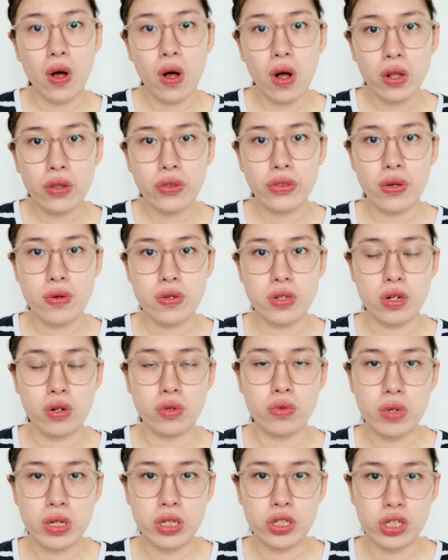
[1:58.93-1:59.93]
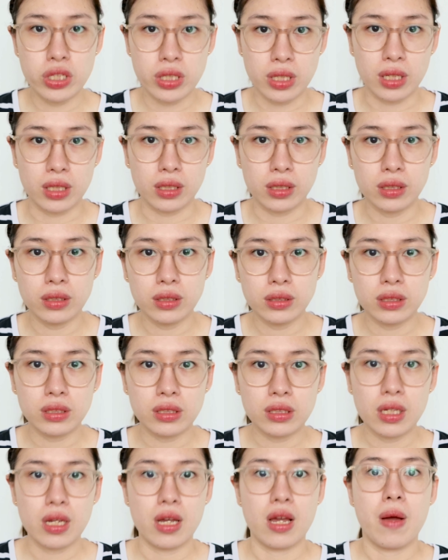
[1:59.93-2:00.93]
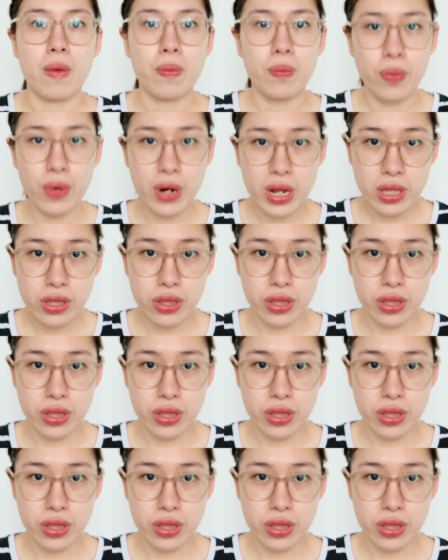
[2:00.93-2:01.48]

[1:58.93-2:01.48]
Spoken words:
all those originals, bring